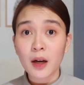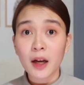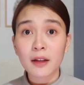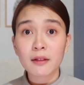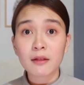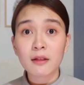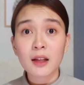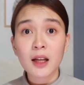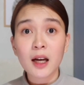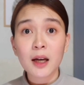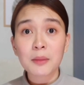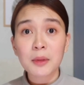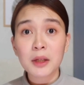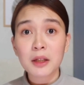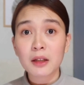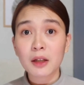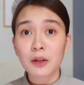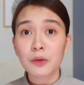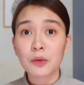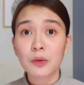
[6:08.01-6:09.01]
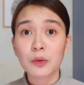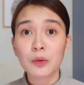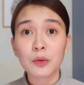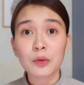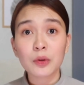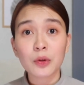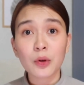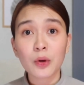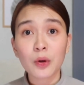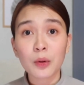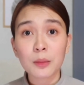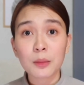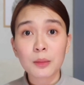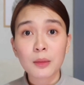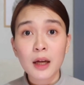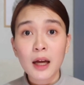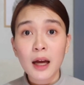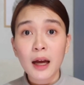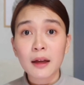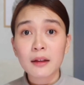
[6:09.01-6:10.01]
Ang daming nagugutom,
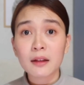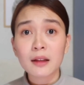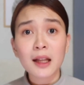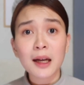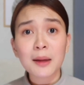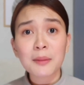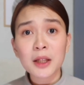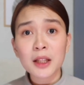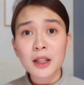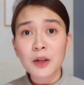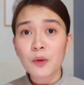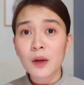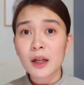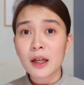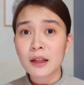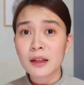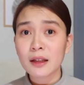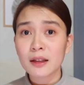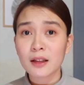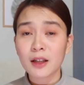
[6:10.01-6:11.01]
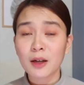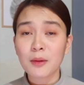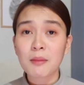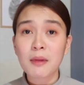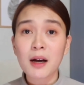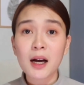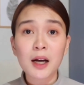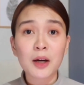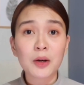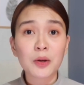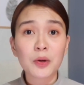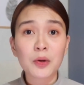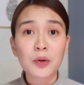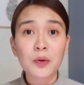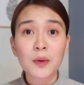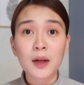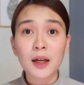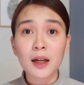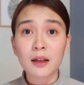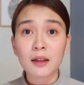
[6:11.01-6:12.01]
ang daming nawala ng trabaho,
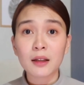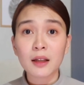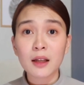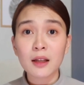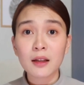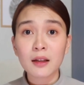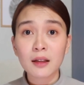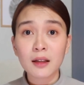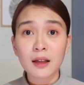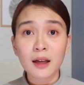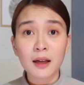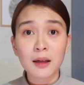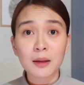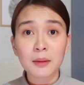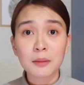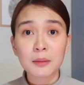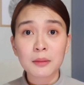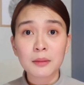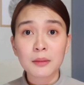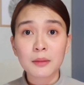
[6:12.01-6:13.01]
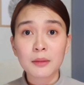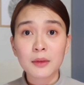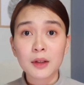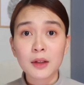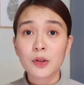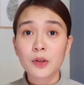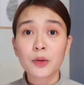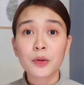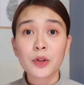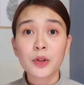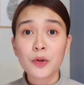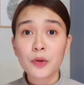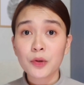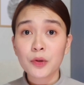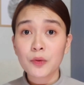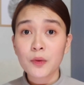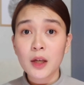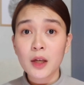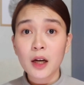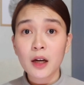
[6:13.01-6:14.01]
walang income. So
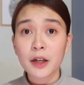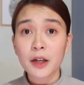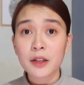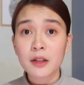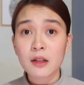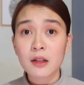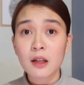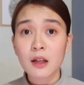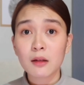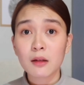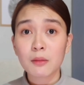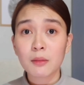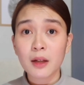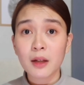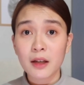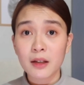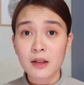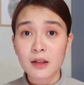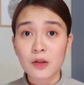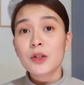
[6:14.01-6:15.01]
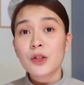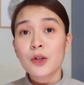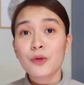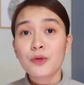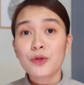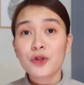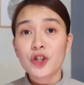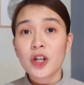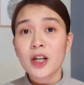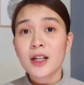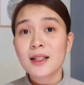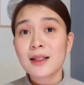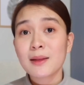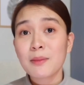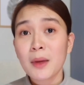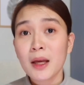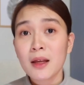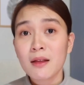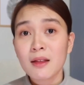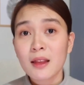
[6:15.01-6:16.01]
yun, we are still blessed. So just
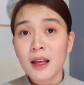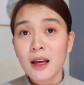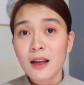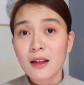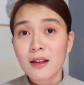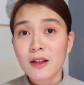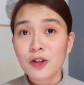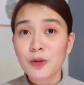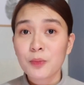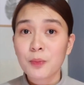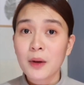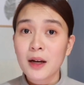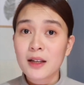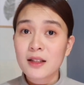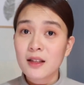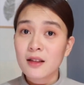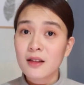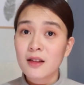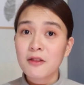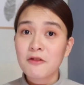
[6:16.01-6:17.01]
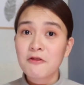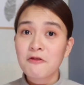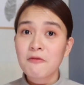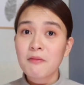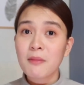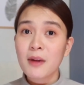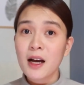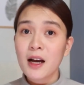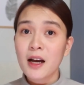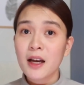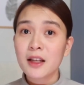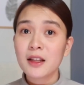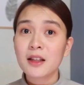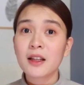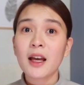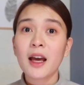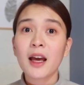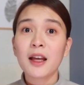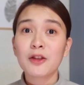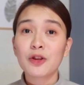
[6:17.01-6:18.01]
maintain that positive
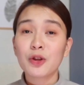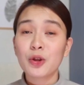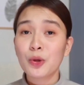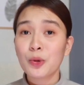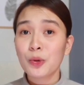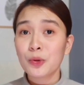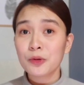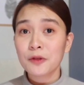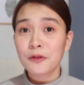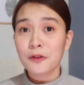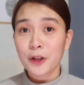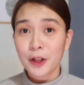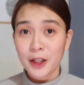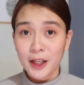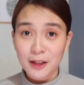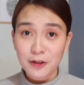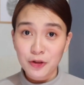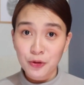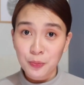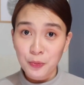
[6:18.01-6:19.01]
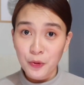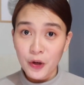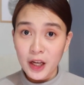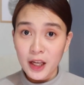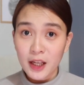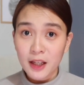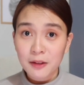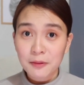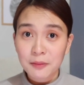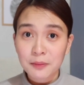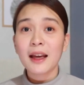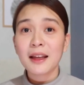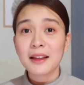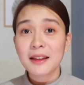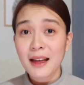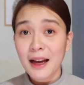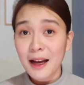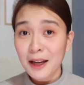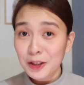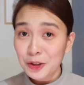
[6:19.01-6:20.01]
mind and don't forget to pray.
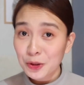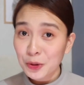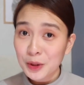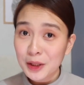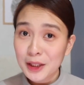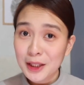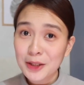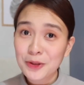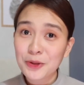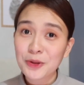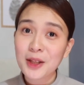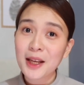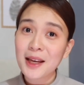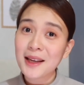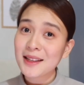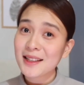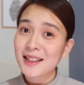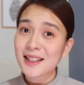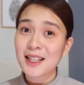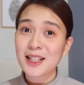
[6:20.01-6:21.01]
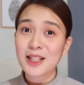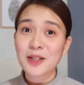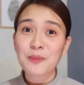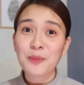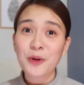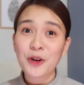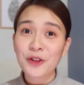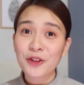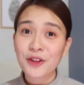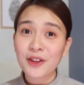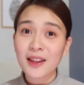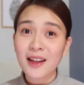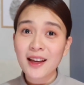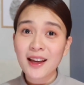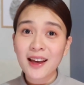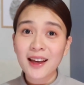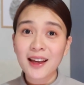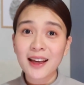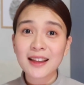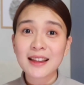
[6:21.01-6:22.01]
And actually, today is his
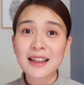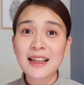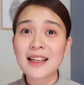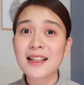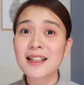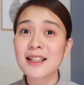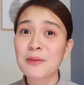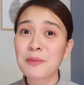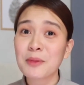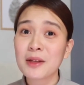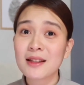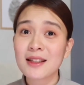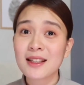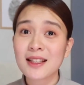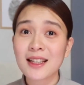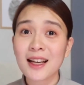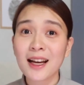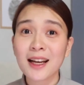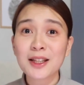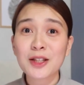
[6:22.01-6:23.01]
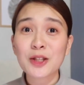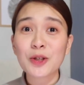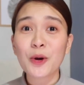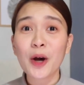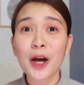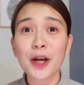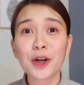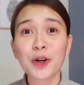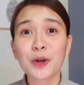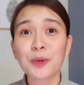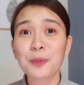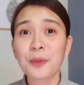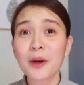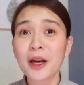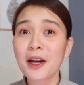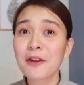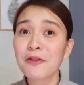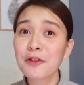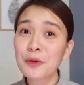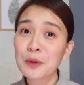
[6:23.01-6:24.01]
birthday and he's a bit sad, so I hope
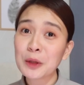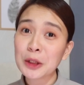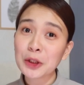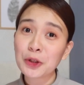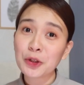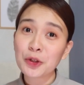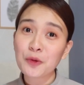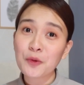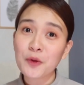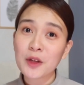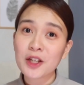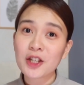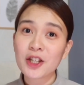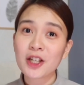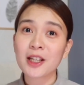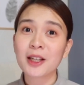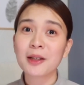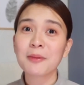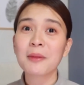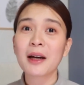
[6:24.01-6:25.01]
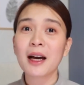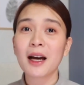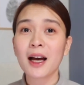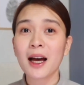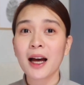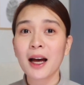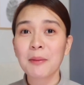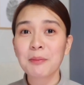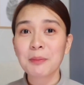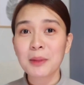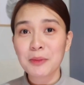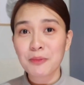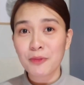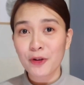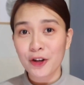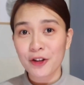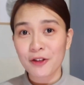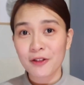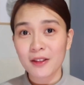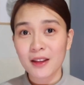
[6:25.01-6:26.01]
everyone could wish him a happy
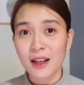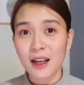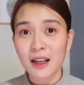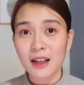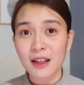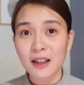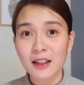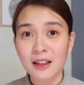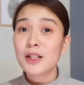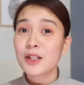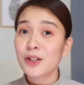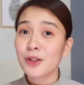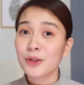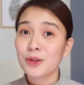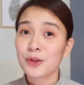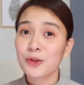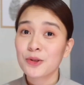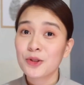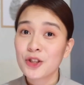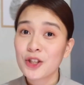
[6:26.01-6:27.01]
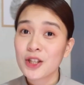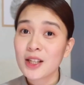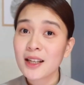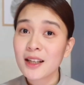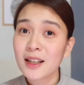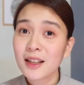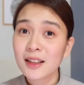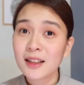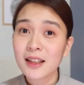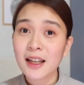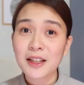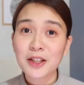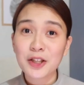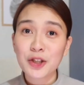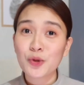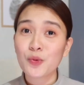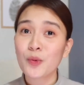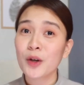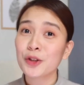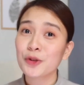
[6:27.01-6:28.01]
birthday. So to Jill, I
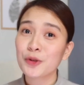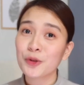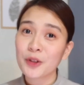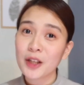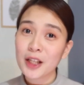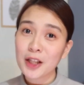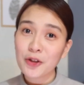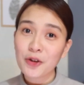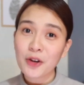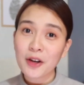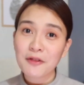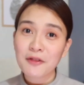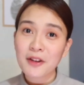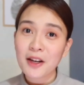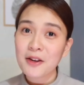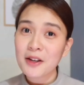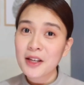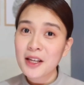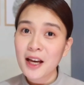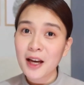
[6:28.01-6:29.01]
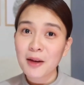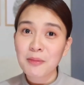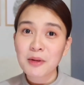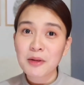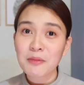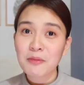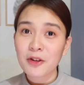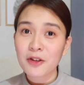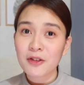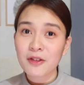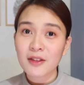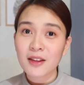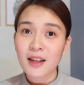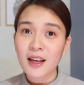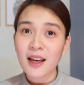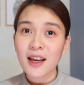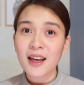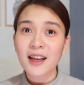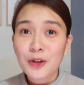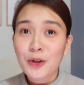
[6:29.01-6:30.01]
just want to greet you a very happy
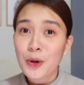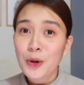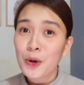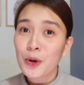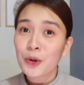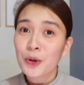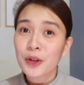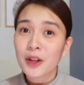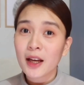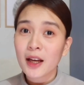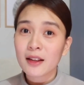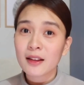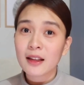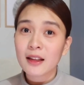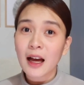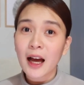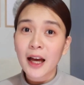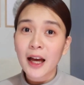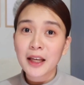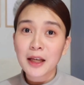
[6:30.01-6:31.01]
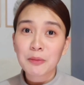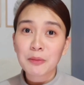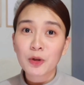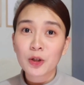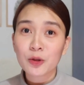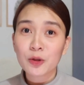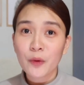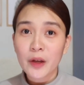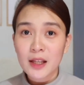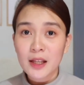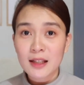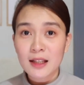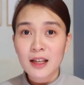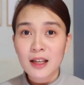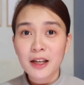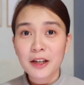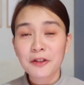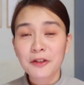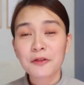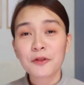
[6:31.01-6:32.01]
birthday. Know that I am always
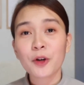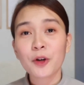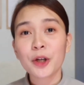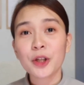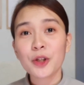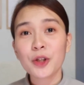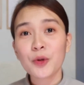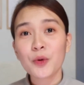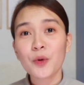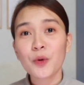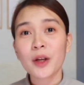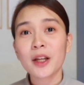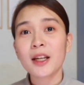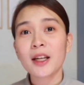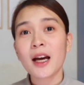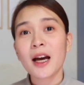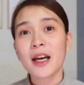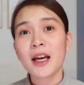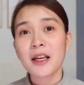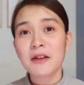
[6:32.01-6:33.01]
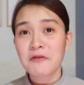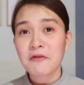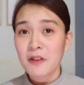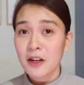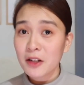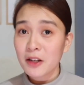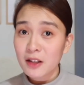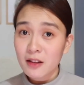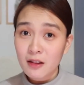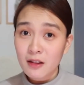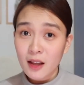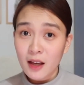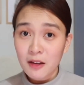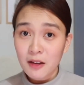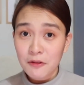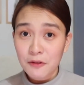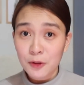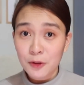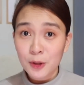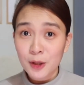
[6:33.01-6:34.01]
here for you and I am very
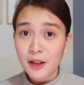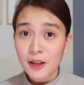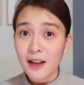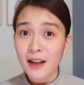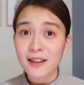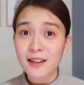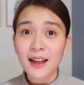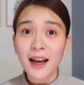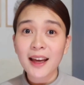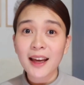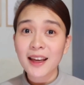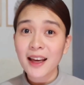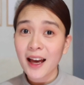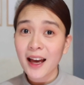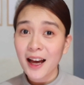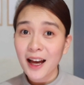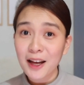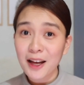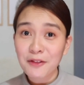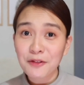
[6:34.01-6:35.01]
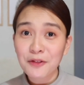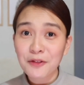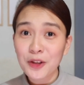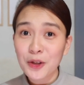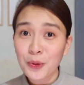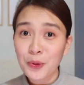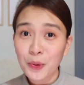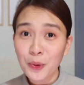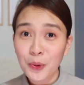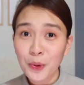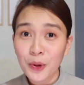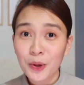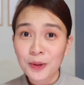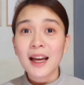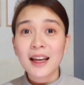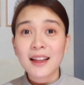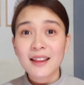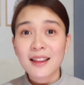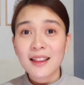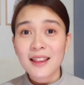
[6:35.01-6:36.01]
thankful that I have you.
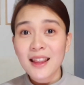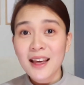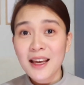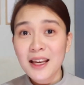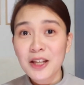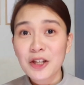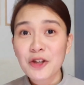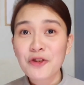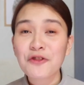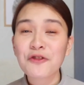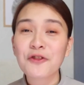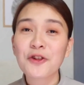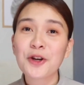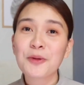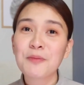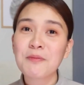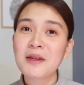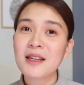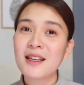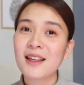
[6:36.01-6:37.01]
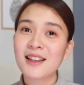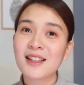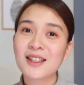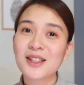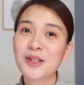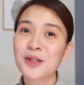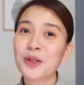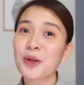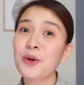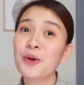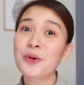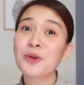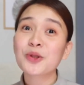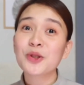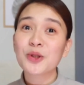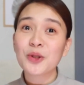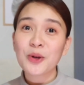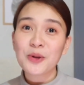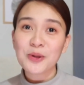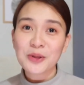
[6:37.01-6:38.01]
And thank you for being so
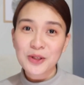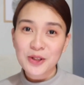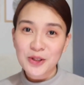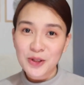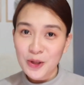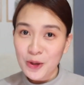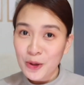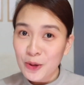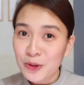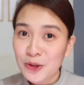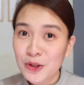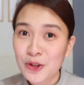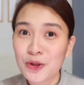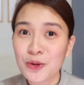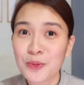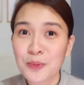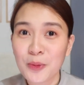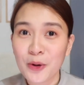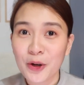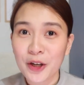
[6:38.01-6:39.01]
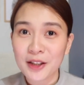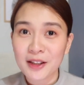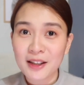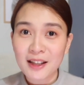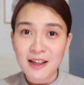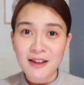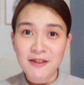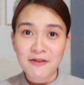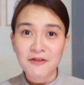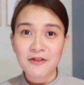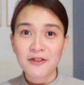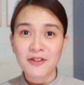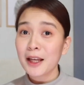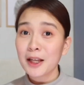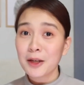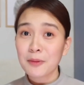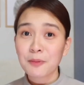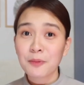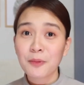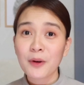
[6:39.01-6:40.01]
supportive.
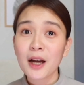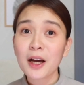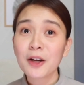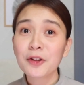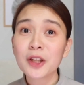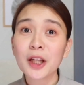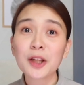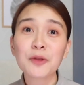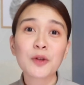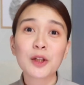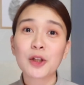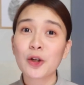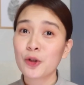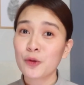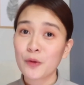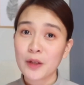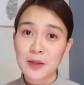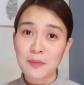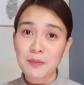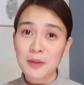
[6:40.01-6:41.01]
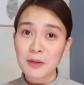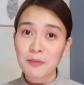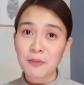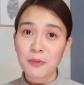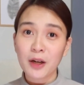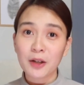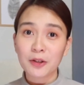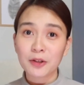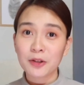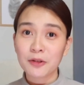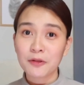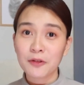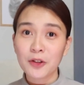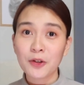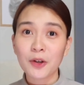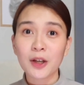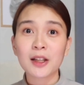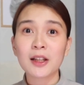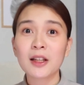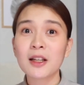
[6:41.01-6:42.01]
I am proud and will always be proud of
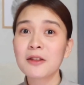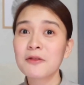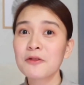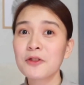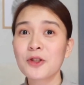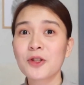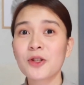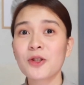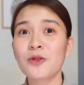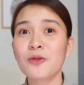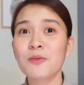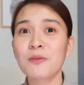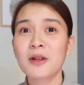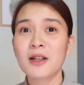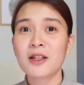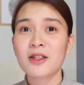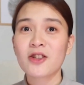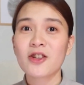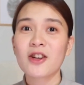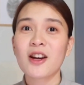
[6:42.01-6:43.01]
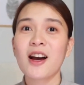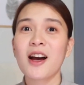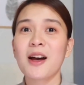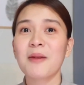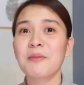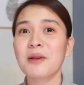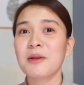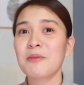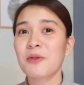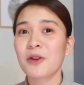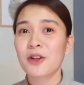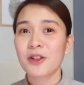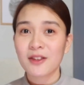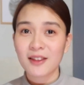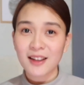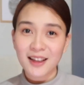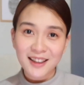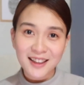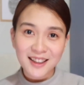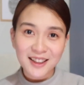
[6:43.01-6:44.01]
you. I love you so much. Happy
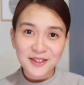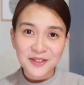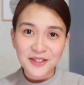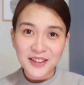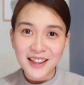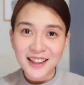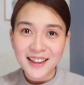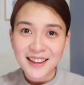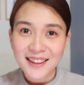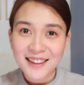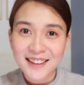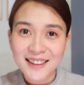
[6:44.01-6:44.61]
birthday, love me.